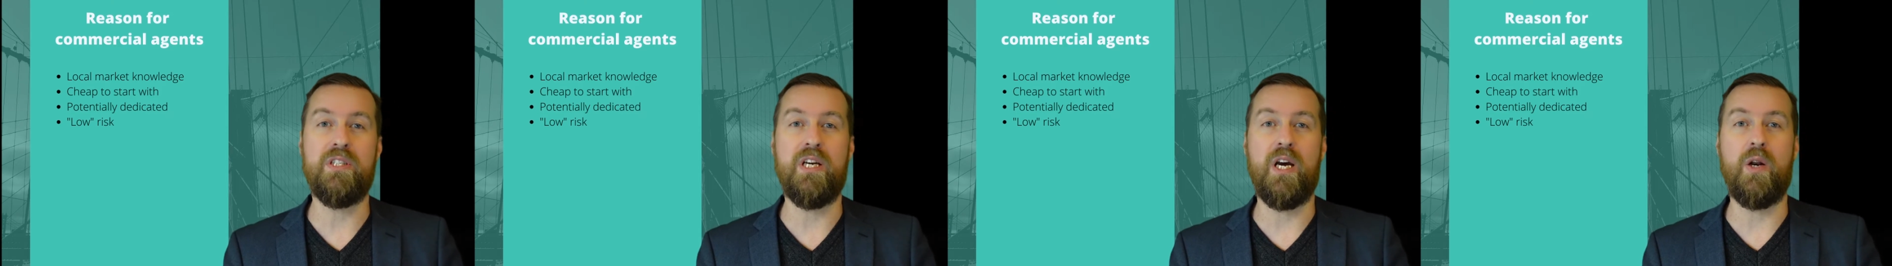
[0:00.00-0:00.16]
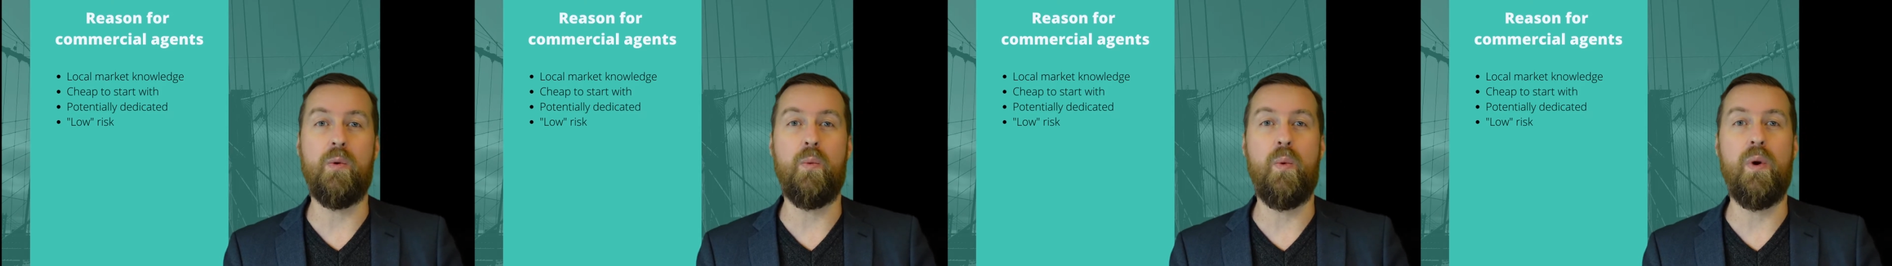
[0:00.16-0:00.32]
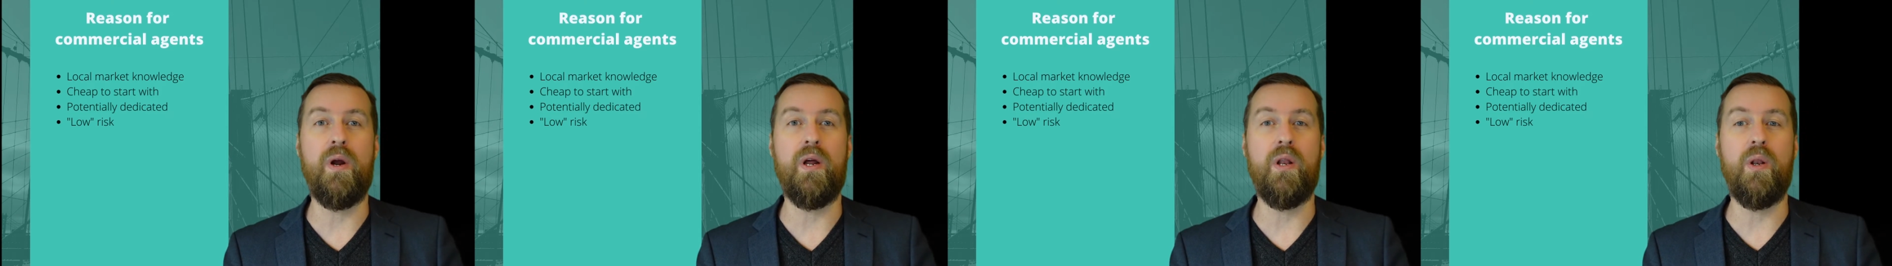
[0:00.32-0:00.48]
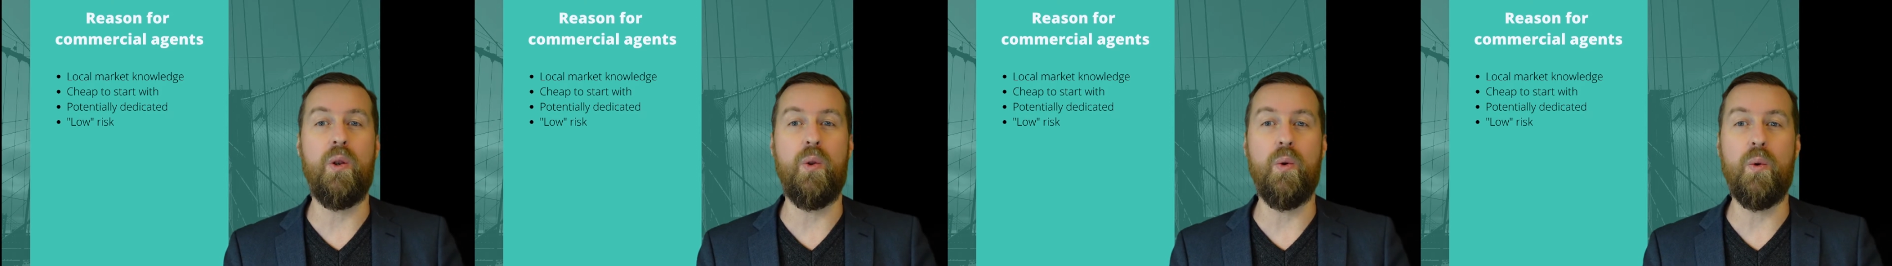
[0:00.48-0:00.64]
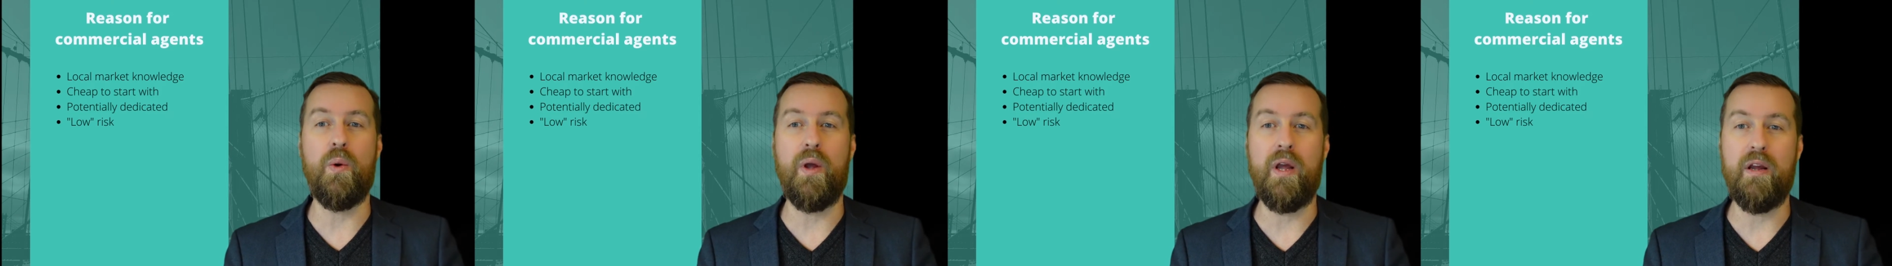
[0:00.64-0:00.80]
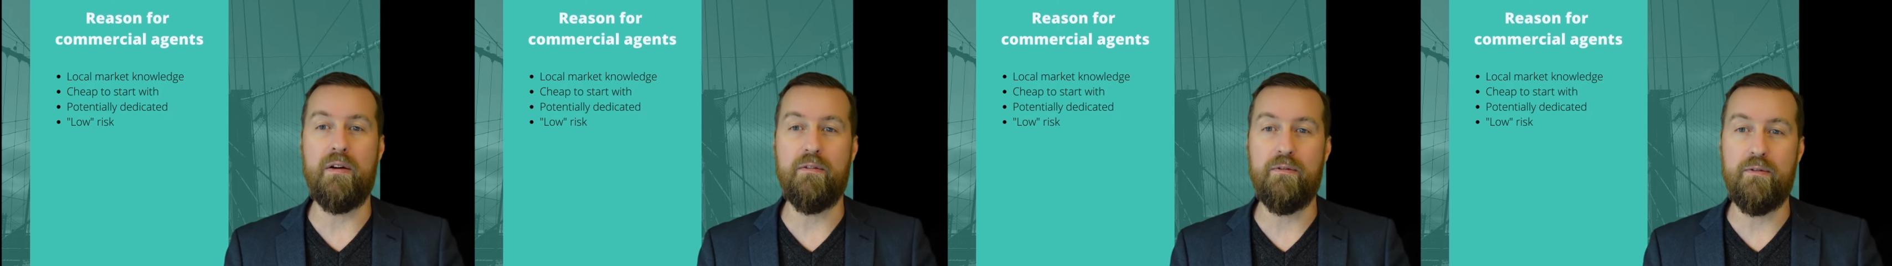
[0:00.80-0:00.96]
that we're
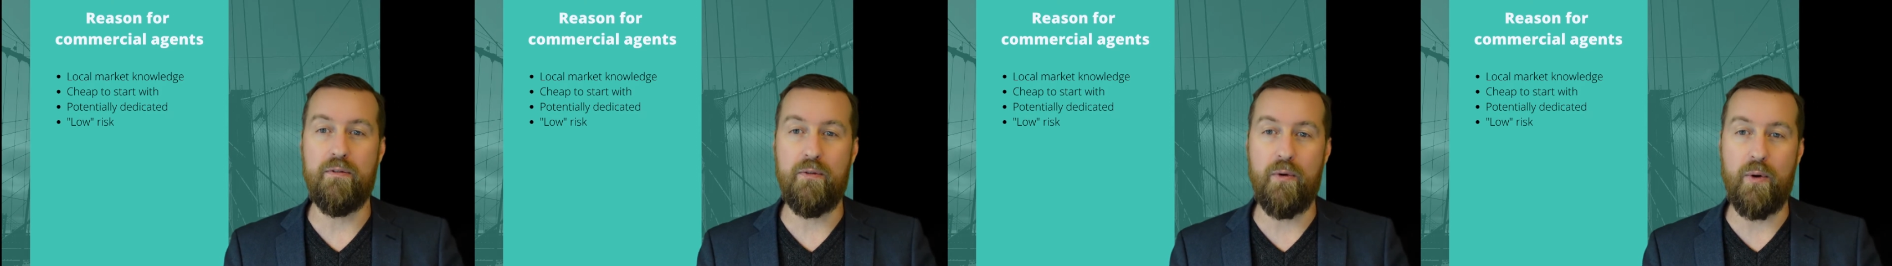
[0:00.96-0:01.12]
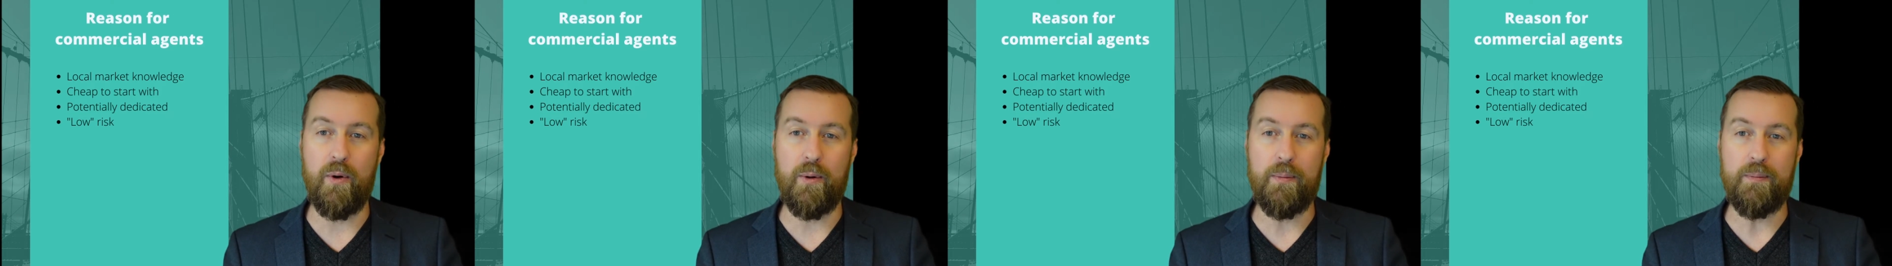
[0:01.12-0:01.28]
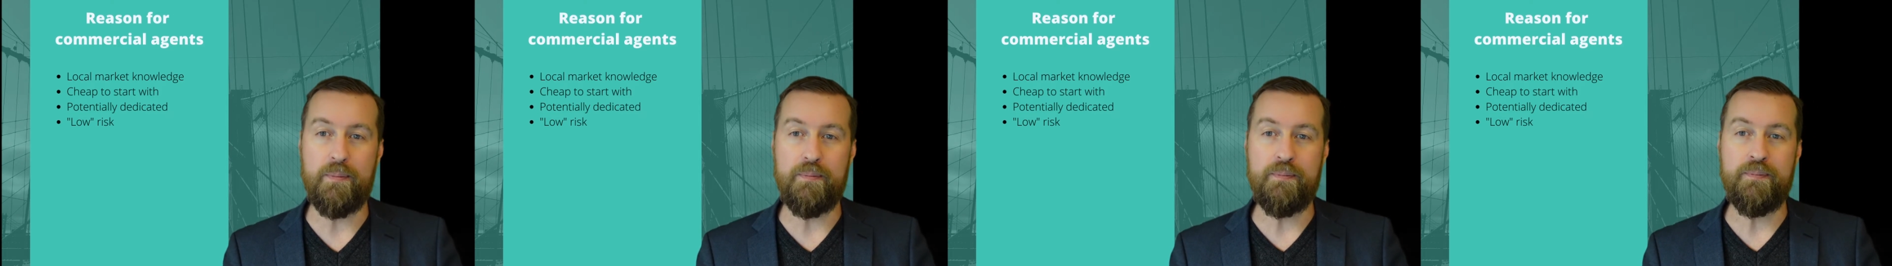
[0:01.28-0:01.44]
looking for.